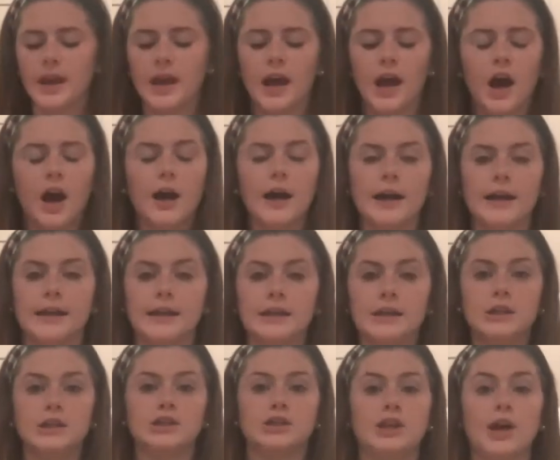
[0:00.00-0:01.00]
All right,
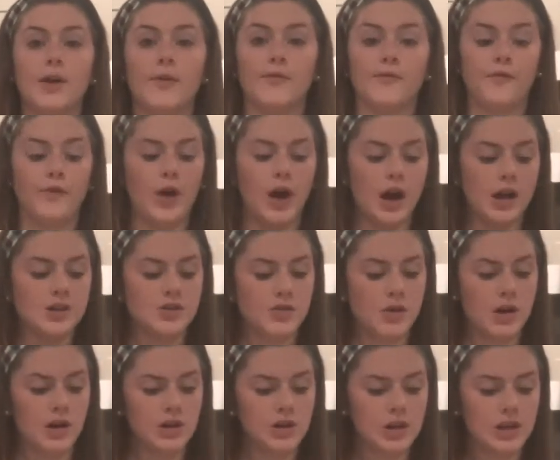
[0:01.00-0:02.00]
so on to
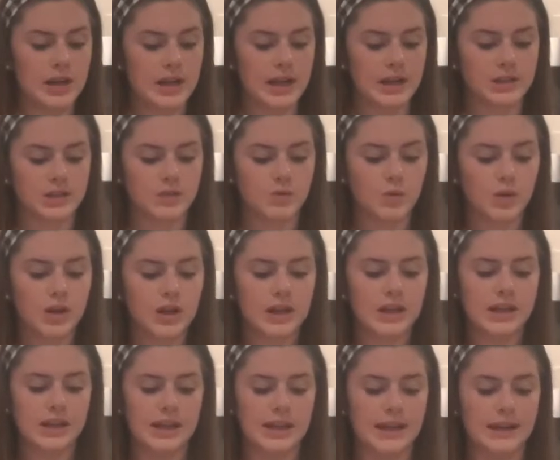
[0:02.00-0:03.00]
our ingredients. We're gonna
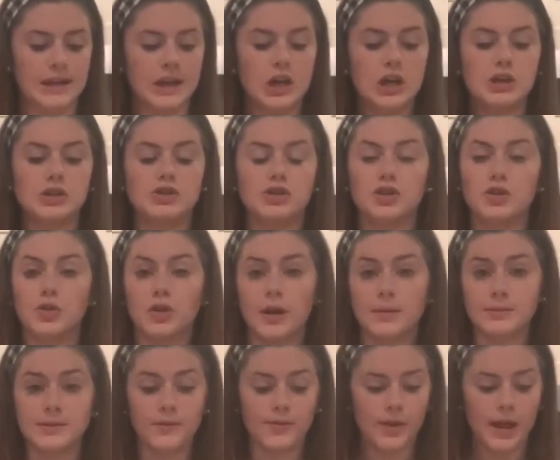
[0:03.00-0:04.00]
need 2
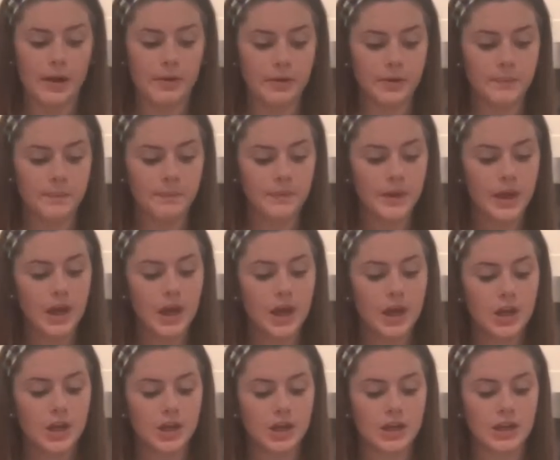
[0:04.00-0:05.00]
cups of flour.
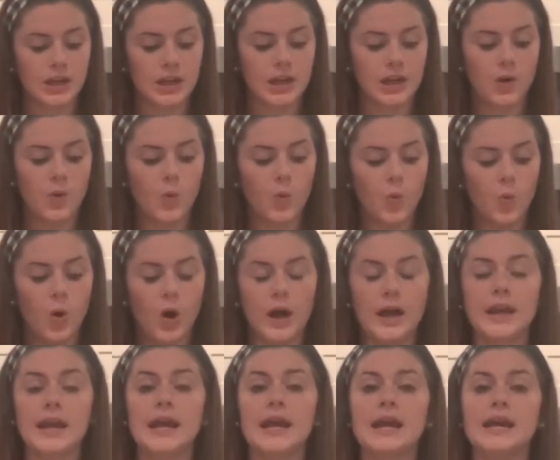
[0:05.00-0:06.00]
You're gonna need
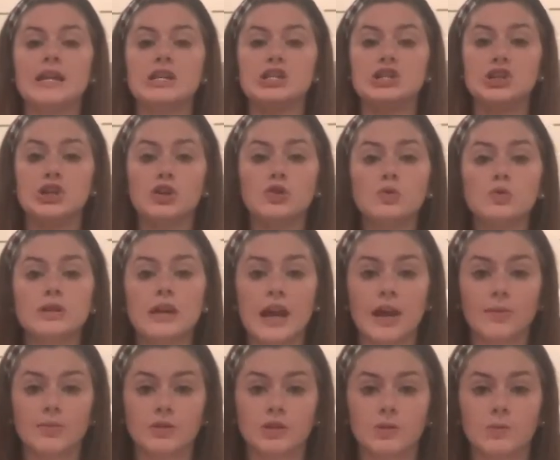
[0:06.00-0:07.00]
1 and 2
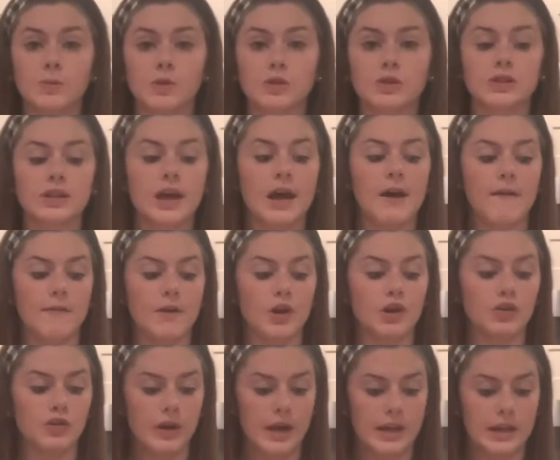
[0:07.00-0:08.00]
tablespoons of
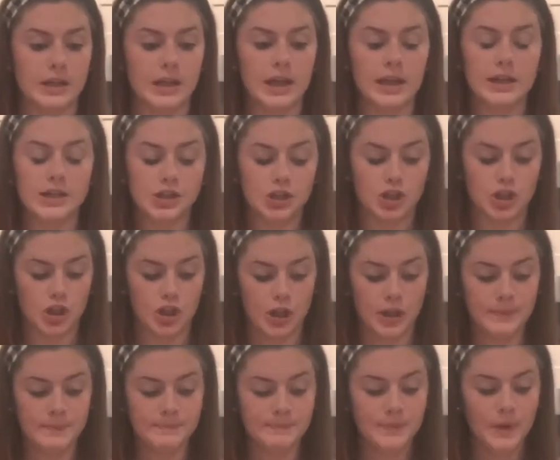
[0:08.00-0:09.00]
granulated
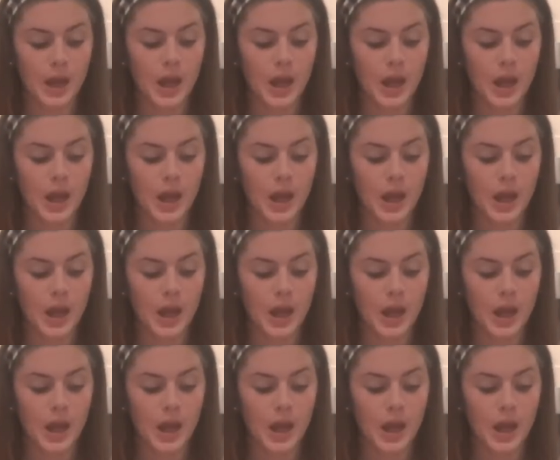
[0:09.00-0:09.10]
sugar.